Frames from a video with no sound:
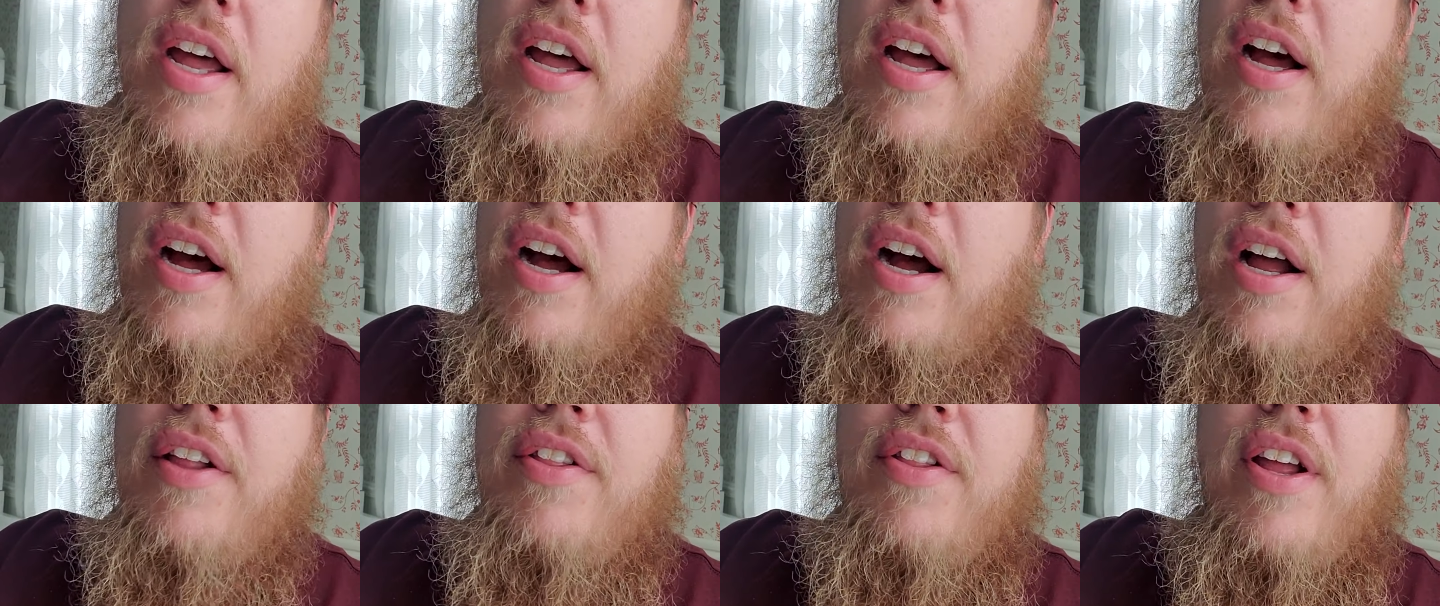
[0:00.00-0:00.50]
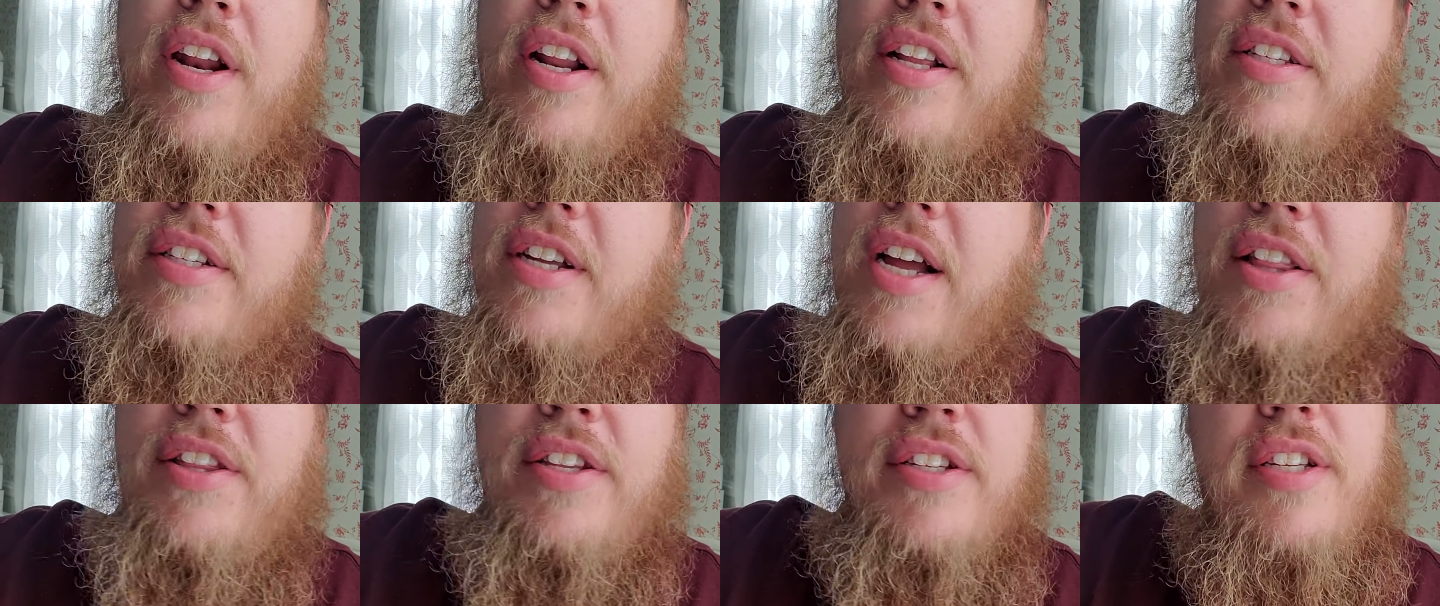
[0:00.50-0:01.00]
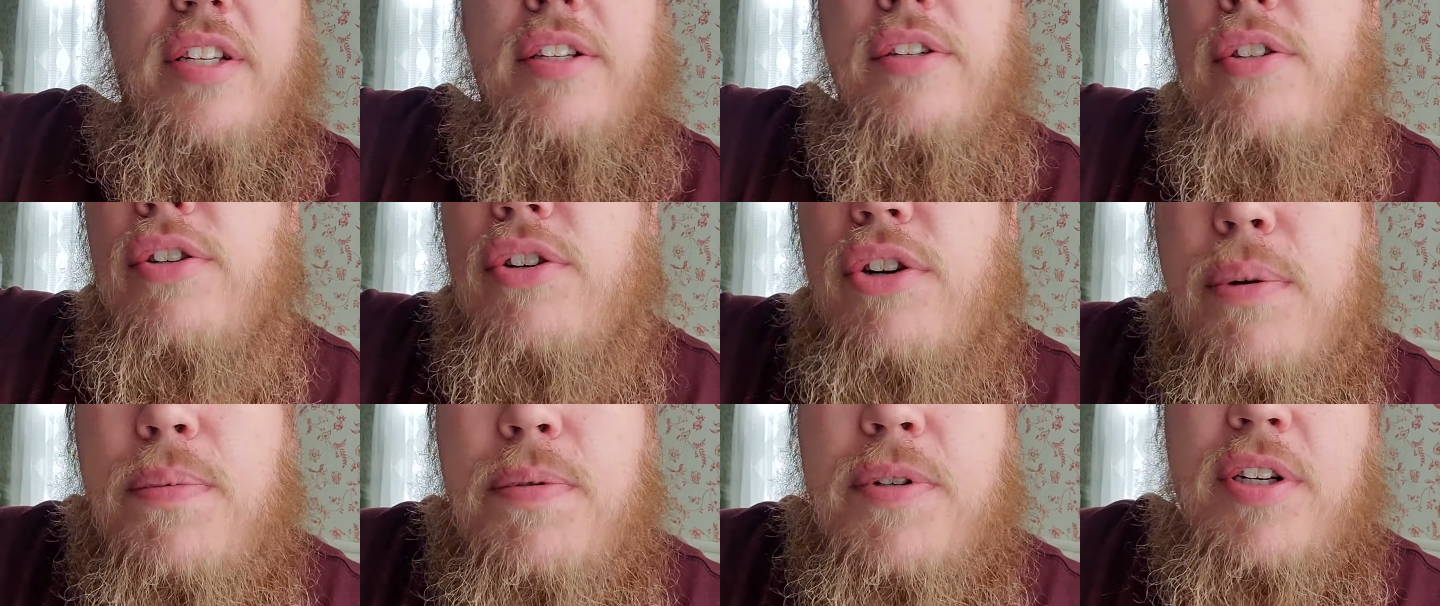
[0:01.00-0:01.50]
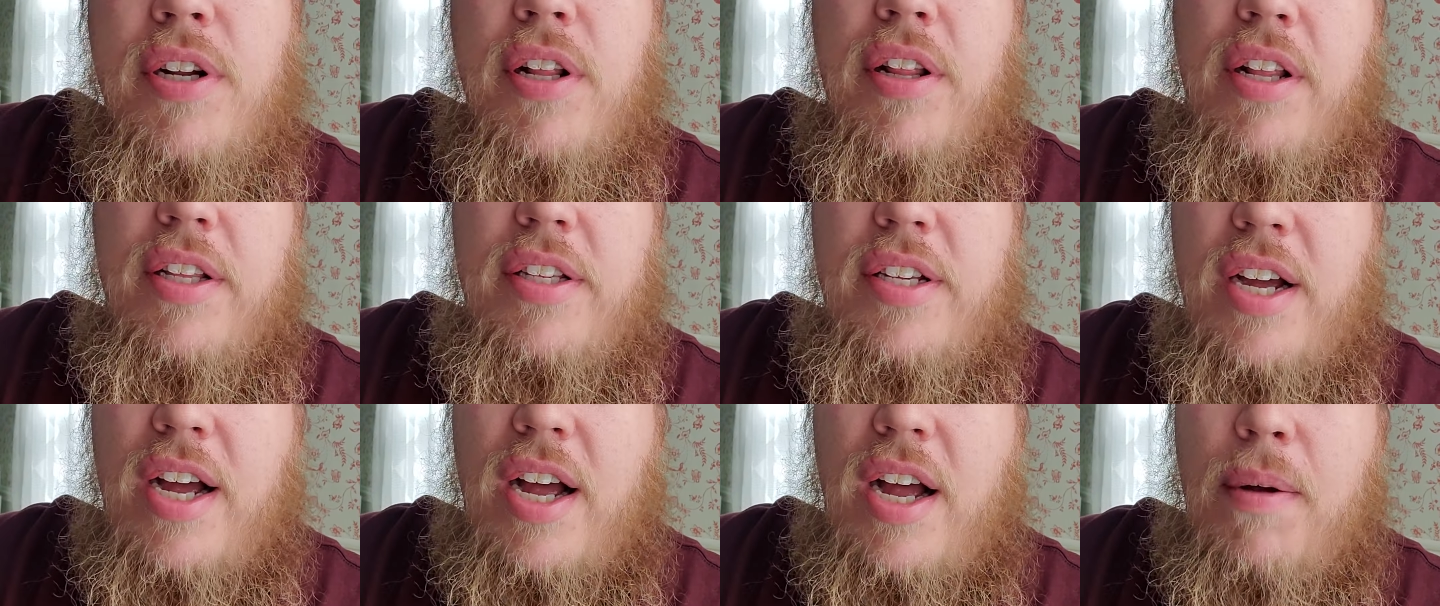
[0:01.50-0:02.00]
that it's got this inscription on
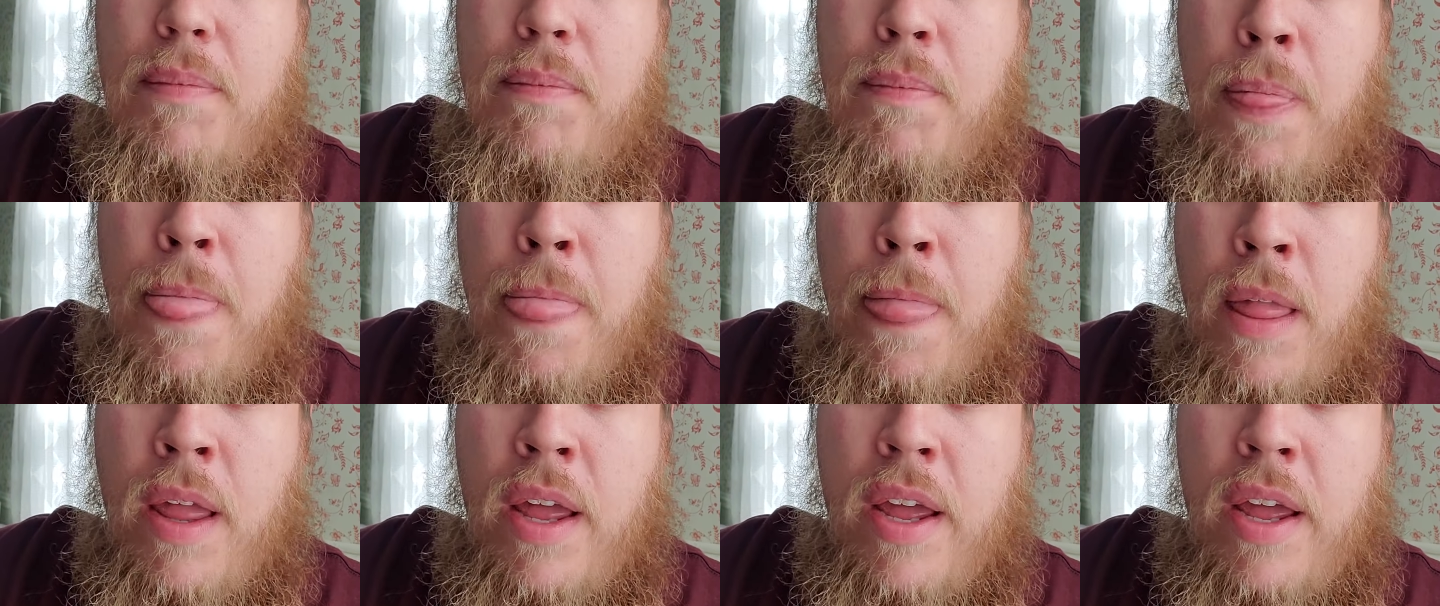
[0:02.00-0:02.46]
the top.